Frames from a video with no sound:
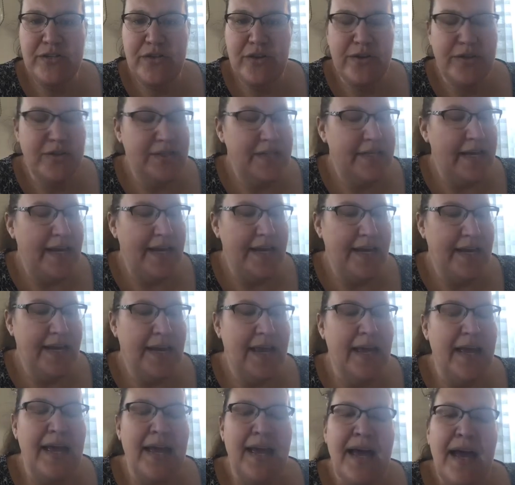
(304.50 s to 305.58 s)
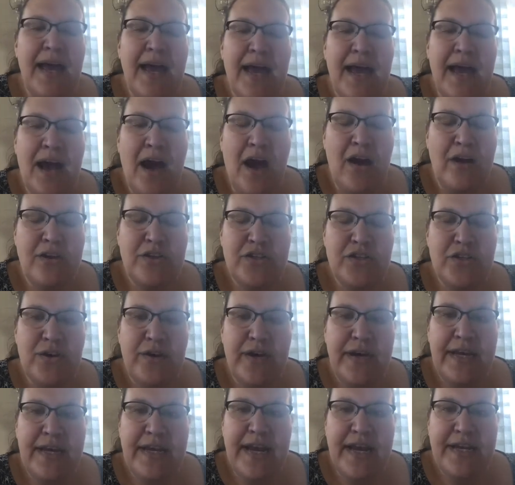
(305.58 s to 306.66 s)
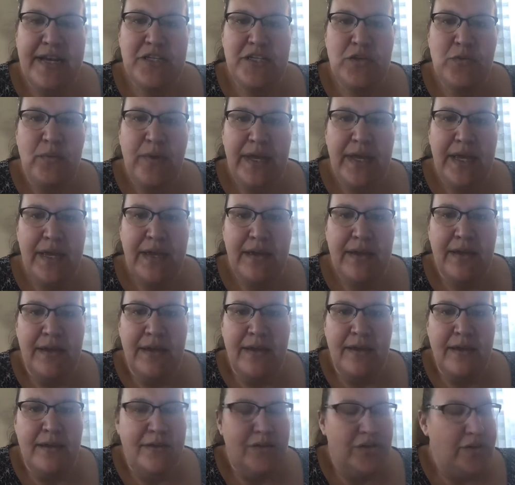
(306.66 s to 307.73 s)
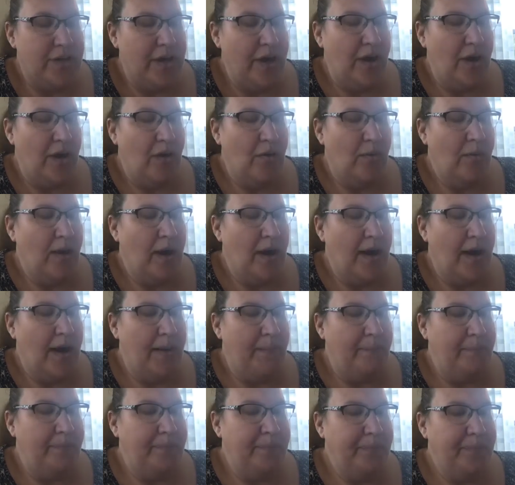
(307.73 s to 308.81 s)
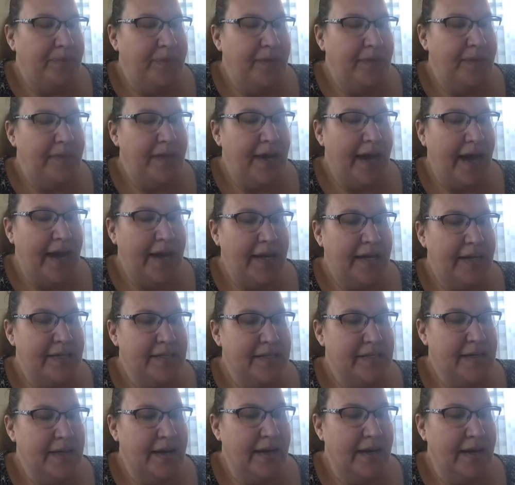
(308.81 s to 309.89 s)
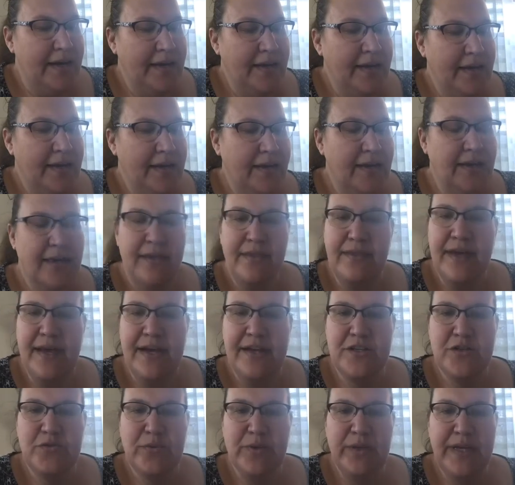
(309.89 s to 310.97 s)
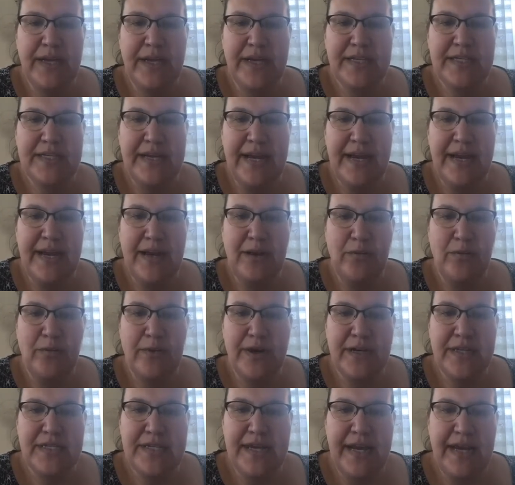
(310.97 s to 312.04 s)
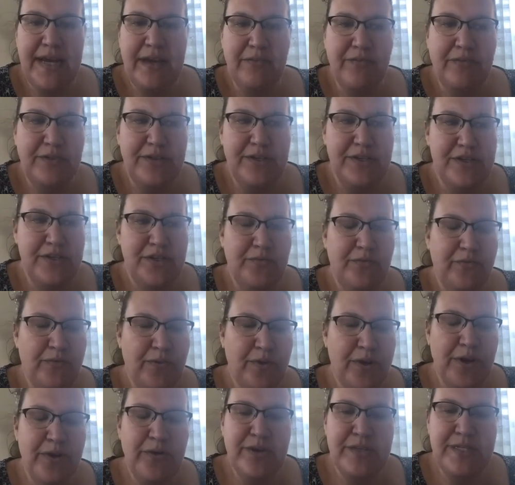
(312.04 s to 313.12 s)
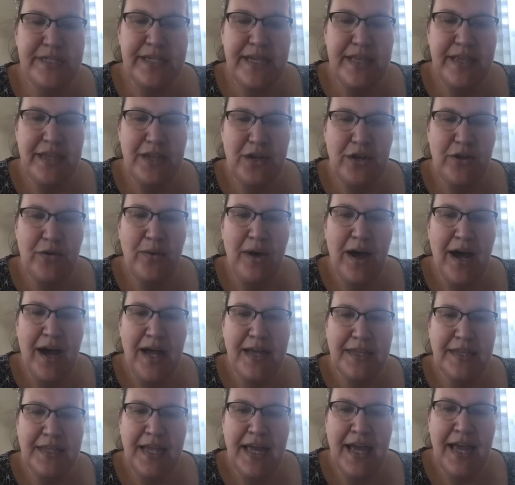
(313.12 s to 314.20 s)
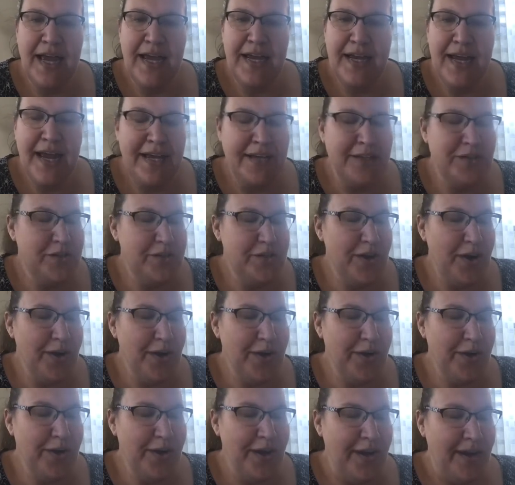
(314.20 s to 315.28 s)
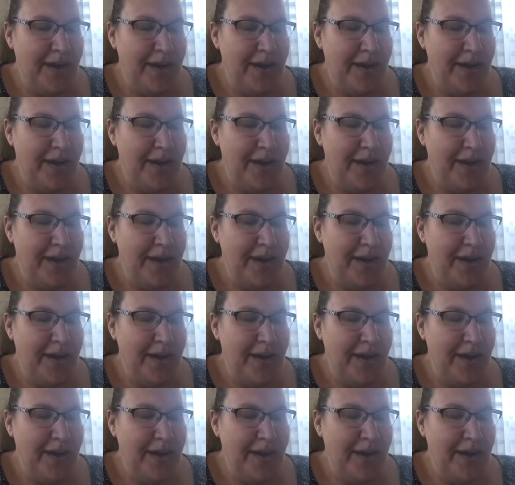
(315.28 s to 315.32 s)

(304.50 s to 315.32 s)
are starting next week, so that is really exciting. We're excited for you to see the new online NSAR.